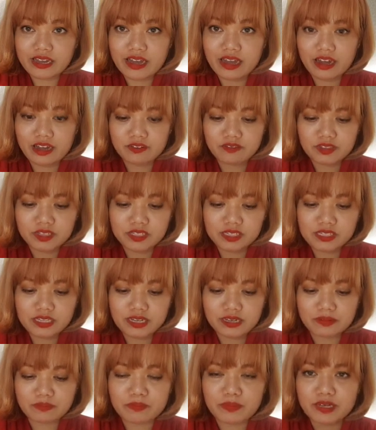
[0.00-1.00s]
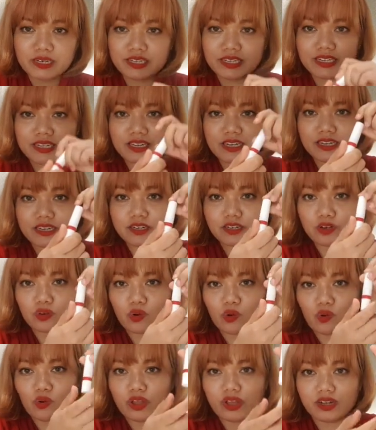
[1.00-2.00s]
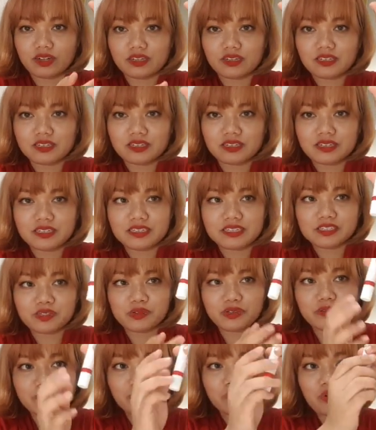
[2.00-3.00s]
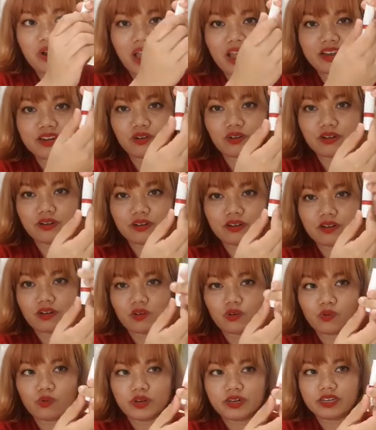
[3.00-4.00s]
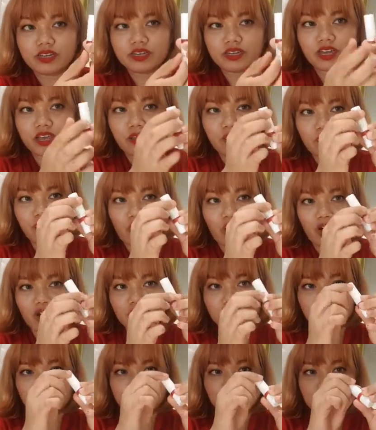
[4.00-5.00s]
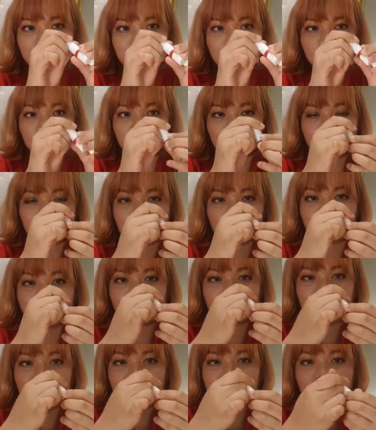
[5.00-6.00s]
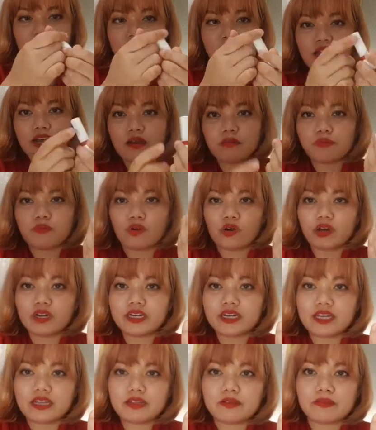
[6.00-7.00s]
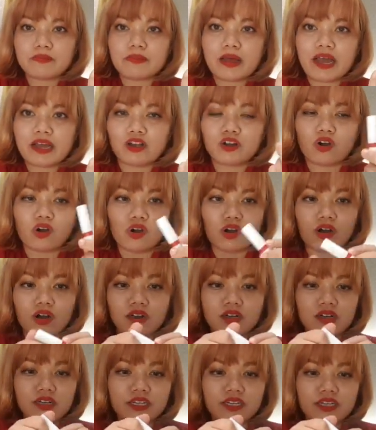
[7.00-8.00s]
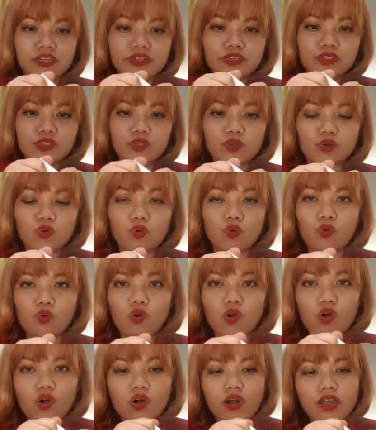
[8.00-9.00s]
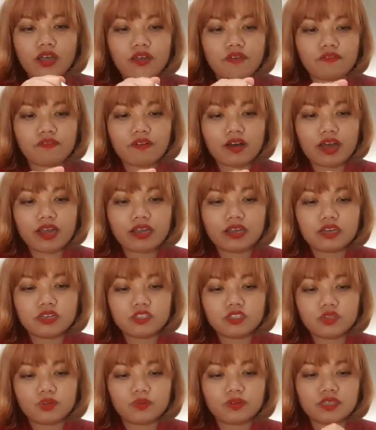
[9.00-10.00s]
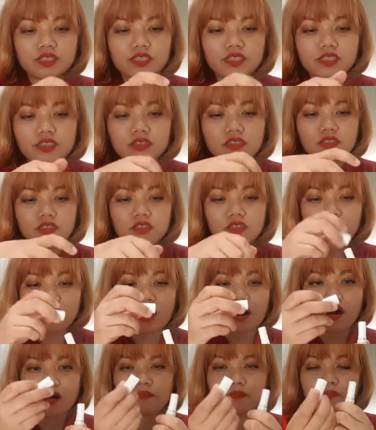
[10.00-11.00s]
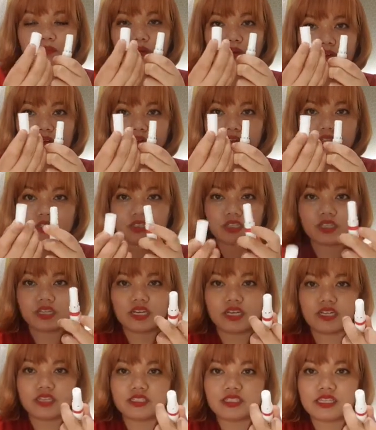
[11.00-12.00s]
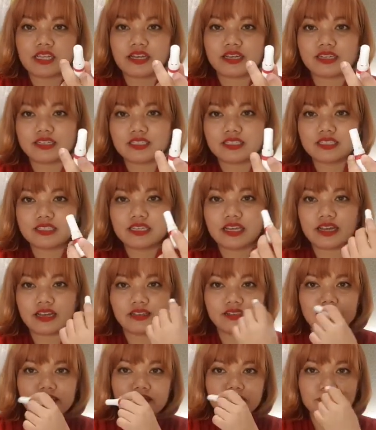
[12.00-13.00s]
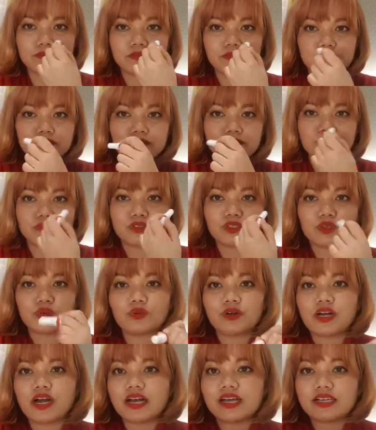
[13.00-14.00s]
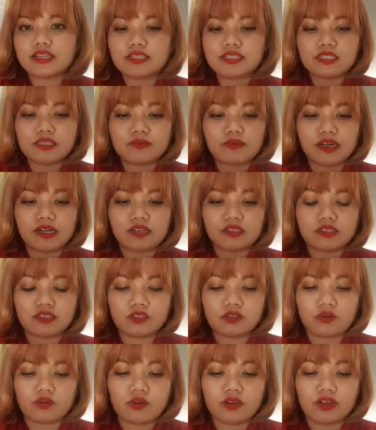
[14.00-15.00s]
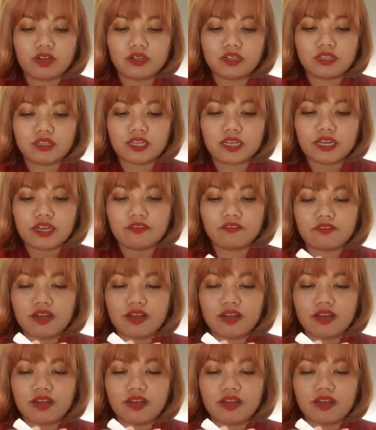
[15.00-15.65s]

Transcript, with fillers: have this like medicated oil. So the brand already came off the labeling, that I bought in Bangkok. So if I untwist the top part, it's like an inhaler where I can smell the oil. If